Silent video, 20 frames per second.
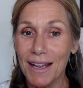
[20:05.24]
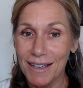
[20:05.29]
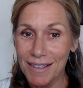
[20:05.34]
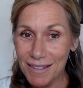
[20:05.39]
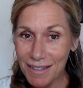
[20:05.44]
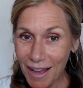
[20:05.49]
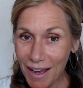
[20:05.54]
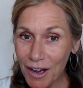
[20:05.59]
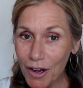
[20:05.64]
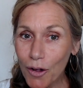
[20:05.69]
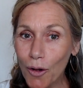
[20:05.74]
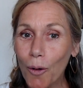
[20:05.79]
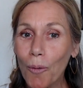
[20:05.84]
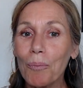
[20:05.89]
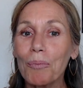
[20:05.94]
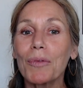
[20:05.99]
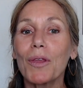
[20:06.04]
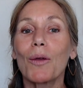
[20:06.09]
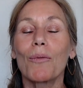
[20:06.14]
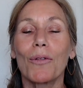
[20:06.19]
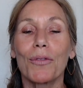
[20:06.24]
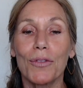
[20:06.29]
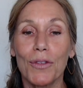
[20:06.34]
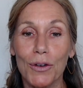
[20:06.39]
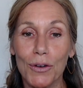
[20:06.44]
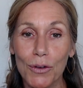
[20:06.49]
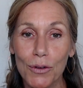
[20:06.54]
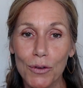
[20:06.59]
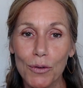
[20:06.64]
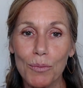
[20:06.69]
cycle with the
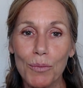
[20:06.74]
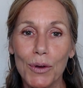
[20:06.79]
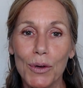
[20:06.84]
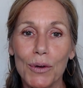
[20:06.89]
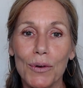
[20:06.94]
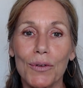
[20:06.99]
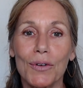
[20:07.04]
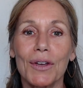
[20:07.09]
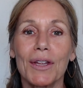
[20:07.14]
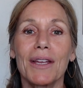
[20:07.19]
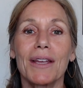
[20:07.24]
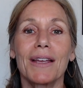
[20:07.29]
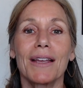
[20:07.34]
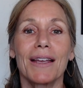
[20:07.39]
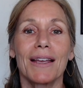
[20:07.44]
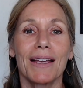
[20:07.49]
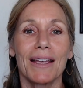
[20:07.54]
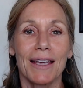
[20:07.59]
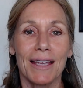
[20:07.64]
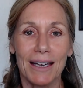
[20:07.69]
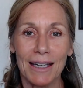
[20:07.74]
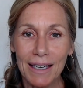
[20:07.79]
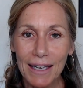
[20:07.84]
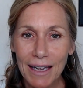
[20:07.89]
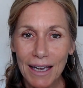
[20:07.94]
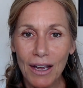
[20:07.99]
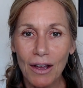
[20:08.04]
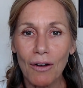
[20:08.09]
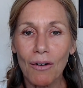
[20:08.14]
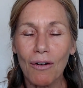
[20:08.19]
new moon in
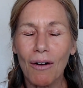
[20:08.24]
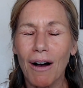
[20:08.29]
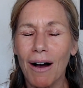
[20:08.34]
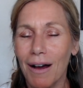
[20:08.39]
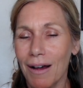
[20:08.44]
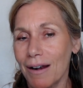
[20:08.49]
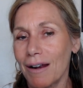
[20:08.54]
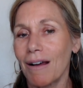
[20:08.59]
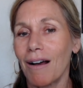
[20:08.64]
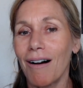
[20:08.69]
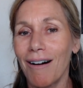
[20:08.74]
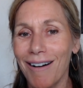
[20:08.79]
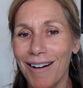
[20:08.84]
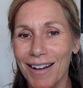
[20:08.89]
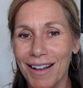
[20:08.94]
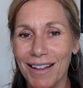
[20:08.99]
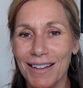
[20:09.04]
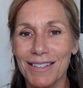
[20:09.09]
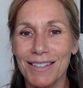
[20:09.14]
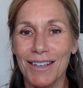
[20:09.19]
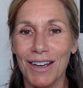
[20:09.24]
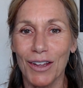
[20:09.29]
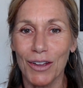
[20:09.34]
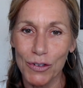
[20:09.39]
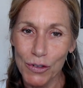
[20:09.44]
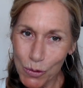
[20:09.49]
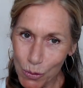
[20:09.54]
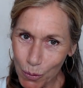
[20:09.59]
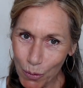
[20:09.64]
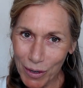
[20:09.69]
Leo on August
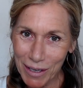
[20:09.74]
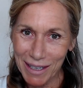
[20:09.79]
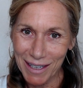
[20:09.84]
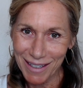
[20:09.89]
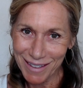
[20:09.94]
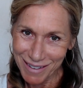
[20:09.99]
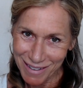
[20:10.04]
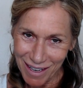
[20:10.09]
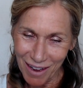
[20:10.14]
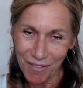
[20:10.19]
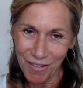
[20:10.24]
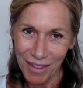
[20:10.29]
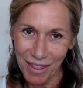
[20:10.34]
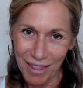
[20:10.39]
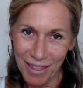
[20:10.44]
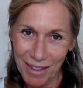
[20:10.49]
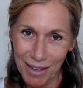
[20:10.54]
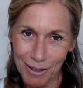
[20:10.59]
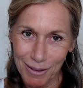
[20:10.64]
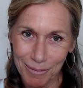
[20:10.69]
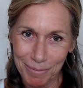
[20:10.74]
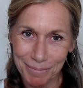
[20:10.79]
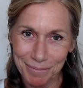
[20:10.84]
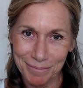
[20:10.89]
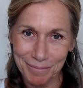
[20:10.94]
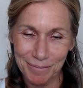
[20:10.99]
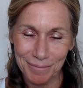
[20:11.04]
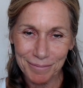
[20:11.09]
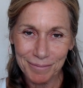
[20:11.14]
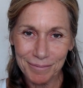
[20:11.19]
27th.
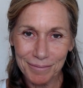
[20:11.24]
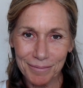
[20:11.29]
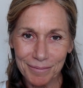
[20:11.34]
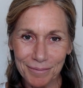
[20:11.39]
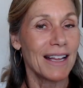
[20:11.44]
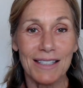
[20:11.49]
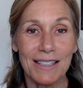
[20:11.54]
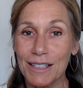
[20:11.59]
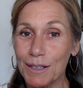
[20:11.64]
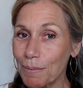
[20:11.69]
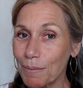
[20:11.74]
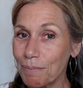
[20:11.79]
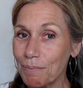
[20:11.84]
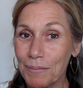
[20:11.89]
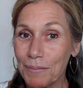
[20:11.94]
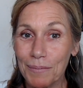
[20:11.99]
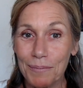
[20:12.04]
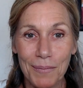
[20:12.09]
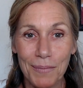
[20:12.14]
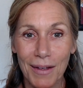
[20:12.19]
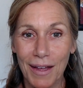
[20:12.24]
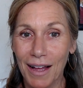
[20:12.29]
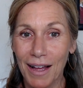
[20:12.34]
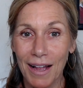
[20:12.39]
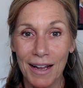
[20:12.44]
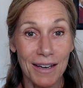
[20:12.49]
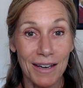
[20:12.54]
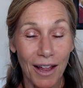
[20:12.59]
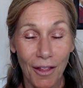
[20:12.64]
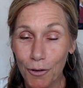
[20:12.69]
It's
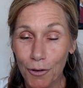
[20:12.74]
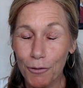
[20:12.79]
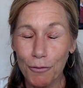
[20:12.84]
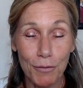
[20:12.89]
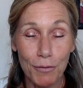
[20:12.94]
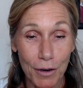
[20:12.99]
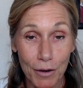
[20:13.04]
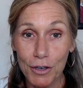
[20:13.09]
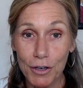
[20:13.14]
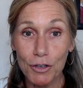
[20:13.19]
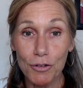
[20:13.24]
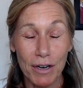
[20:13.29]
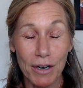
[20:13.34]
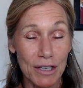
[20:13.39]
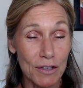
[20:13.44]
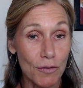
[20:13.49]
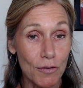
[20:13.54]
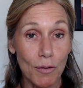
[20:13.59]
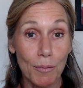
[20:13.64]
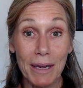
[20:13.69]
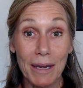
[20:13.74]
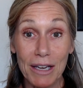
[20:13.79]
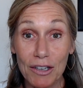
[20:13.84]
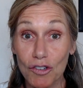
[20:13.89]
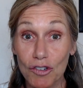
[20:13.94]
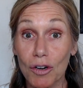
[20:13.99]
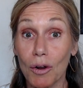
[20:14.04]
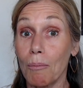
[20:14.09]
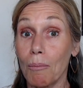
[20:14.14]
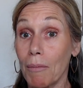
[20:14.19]
another very
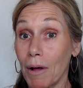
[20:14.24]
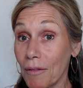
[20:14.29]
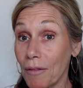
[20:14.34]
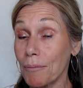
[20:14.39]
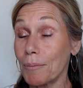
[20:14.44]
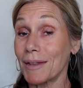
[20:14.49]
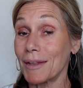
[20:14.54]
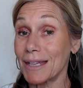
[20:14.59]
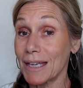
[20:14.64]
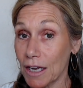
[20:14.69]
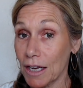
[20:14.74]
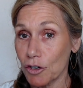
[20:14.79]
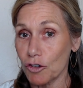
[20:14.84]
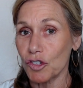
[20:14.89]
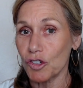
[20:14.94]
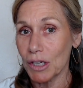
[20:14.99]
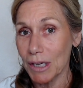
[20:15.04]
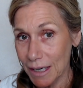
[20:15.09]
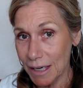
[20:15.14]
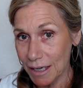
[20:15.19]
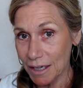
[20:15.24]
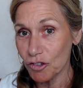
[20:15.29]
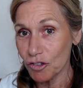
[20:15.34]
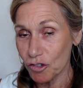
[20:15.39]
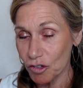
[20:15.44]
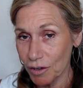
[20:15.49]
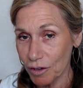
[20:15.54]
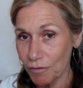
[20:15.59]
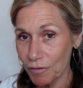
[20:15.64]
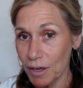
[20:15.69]
transformational month, but the energy is
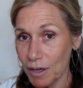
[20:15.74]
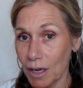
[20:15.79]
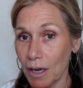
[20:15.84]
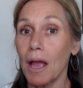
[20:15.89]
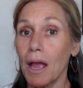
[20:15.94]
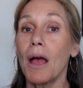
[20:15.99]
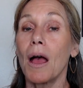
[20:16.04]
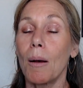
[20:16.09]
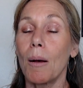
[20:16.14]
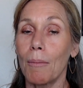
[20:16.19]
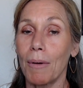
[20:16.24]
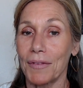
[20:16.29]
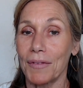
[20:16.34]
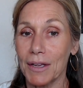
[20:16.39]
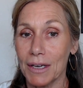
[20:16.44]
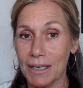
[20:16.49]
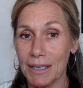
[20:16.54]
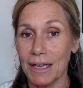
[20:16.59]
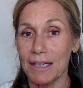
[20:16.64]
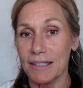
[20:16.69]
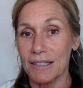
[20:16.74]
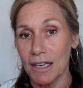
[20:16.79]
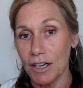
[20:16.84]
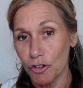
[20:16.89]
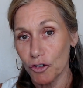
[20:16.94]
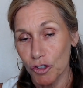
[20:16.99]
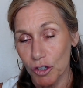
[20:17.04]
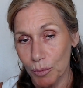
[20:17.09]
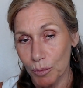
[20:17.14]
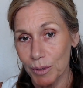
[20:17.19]
shifting. But the intense
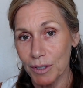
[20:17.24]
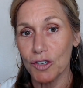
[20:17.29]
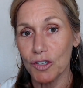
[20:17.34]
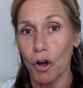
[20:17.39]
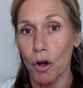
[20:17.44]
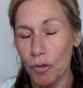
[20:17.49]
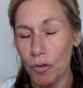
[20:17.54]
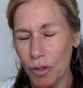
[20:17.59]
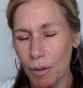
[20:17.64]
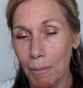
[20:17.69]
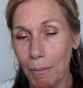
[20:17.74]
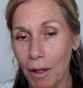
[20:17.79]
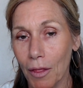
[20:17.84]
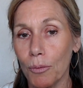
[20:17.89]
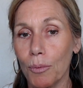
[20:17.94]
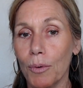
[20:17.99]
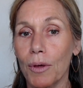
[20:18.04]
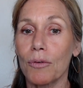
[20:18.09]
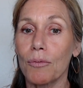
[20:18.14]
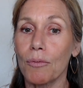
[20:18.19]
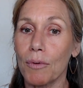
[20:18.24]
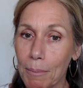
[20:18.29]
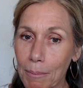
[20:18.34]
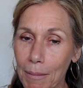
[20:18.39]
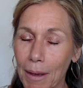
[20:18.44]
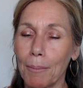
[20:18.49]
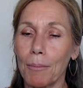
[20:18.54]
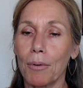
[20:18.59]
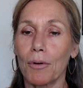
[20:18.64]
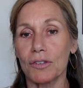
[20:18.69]
energy we start the month with,
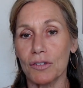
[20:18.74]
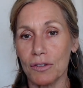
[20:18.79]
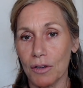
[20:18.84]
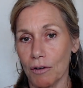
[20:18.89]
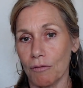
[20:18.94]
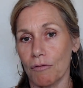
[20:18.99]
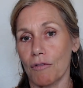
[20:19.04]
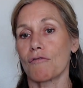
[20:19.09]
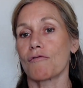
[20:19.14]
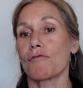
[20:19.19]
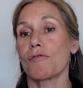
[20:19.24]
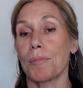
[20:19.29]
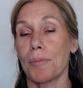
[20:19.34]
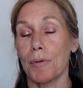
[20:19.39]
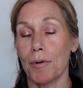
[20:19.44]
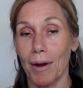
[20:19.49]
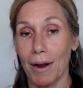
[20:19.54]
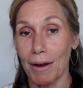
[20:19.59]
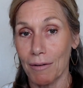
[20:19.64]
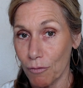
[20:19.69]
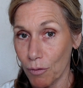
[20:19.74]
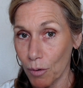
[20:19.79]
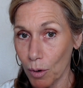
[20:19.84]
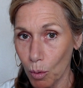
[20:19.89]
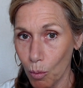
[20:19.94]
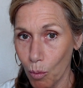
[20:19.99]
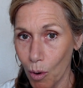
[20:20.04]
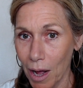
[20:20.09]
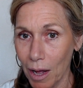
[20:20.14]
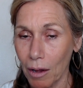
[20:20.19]
remember, is going to reverberate for
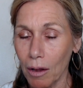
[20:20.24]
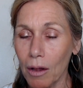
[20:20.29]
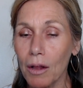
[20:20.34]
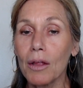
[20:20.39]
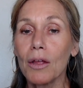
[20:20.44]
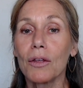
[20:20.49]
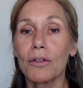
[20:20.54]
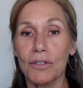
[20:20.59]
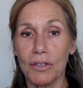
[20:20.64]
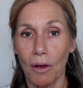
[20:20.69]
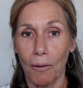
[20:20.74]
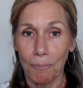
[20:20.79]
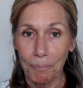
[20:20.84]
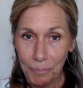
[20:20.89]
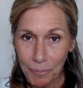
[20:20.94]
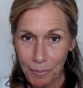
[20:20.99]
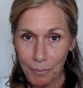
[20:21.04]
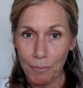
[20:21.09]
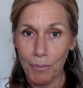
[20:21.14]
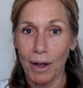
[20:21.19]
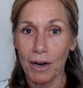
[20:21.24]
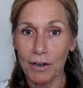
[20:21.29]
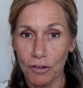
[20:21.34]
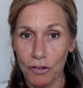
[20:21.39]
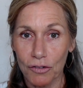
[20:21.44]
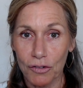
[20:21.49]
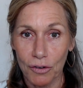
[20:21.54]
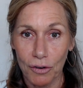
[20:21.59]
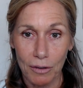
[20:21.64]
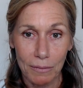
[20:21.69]
a while. So
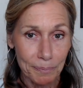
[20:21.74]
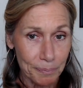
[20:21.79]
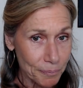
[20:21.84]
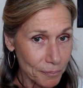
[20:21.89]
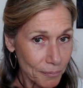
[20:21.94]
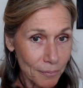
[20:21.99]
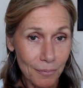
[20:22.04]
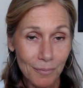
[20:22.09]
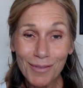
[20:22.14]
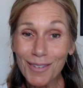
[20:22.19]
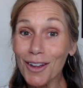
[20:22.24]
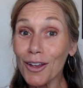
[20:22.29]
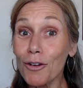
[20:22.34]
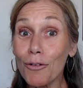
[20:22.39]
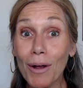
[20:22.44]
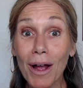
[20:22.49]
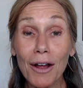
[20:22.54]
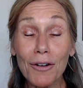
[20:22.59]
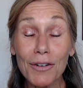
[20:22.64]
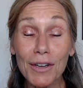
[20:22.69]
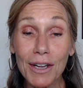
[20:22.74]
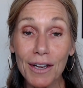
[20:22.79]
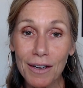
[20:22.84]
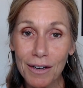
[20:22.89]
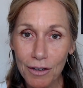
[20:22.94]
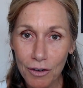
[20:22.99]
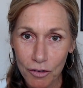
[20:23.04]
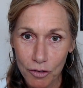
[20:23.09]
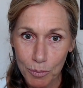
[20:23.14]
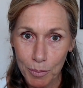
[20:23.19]
practice your
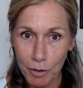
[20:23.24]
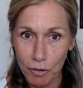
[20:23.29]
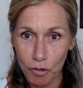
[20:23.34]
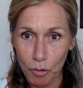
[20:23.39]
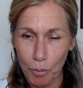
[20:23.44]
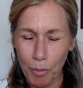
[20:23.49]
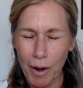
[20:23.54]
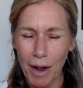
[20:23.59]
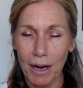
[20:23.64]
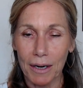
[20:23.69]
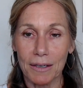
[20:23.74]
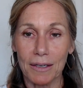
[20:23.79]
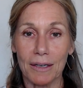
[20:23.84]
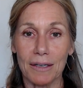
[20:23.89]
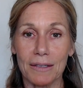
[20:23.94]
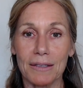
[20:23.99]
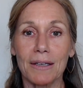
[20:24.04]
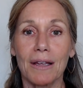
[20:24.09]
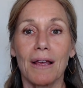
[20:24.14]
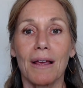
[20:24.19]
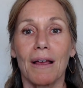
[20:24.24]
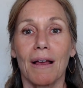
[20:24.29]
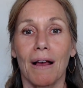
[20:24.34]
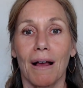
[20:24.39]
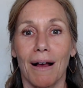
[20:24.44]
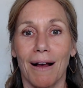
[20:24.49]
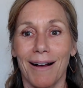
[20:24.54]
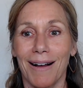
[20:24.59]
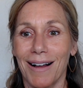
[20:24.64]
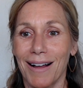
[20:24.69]
grounding, your spiritual practice,
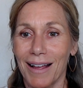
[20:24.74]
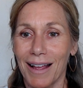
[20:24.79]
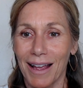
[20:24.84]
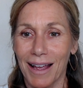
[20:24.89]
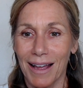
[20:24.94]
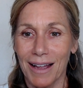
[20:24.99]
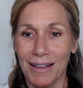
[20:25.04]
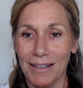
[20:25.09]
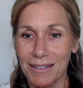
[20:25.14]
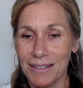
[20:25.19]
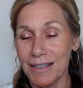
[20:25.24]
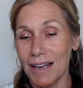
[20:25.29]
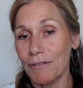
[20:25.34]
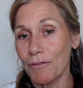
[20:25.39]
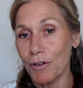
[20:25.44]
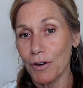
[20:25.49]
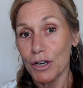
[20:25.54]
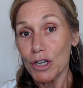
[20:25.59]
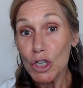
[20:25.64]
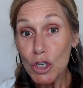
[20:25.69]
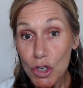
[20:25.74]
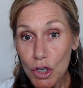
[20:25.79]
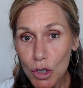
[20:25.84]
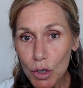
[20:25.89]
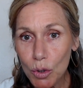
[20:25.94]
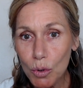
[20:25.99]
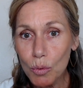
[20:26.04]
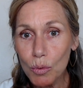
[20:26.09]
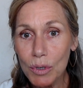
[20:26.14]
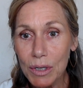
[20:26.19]
and stay very
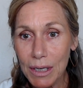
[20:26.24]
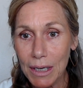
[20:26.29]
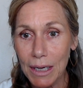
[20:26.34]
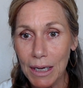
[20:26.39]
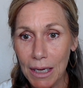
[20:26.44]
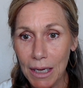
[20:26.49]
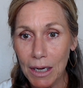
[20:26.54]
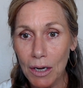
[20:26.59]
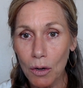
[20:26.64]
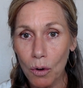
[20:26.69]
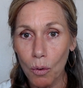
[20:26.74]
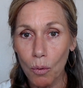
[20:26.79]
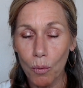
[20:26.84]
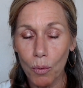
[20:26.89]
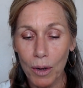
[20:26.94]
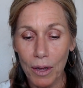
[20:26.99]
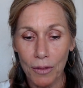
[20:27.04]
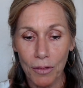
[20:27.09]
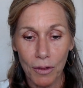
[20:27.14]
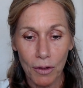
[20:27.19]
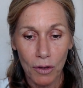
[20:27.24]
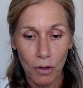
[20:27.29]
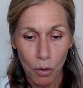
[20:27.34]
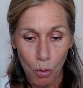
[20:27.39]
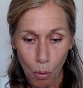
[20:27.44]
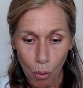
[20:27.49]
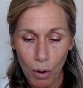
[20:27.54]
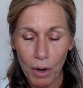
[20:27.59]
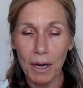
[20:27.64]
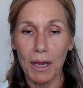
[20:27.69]
tuned in with
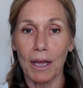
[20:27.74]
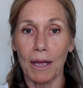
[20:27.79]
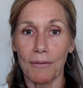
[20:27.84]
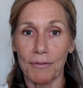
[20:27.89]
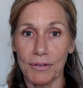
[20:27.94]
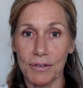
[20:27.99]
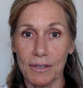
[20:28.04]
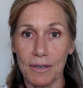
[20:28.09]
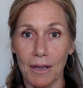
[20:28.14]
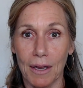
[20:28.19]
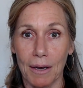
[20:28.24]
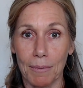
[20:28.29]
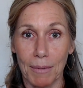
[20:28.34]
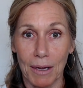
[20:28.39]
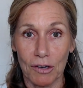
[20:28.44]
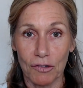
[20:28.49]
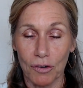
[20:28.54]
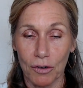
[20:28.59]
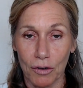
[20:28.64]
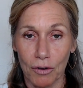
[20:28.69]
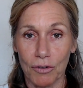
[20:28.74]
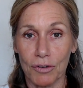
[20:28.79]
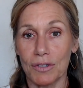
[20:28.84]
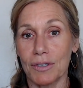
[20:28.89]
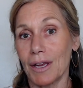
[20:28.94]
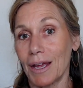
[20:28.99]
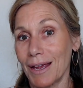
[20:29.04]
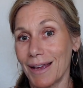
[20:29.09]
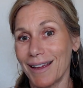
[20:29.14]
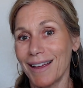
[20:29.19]
your gifts and make sure you're
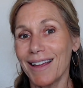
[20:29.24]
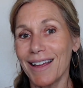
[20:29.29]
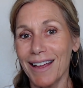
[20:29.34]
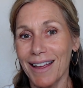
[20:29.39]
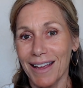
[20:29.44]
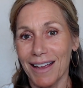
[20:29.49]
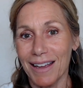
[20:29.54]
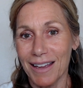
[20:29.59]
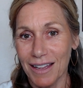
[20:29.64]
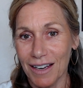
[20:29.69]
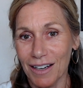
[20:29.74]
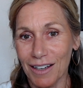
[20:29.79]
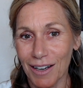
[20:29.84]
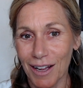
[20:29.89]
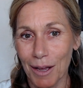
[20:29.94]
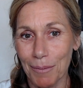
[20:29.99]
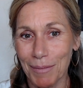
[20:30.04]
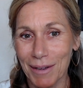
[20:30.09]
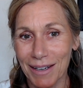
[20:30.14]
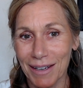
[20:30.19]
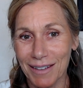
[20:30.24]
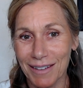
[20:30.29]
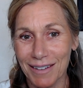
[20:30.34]
staying in alignment.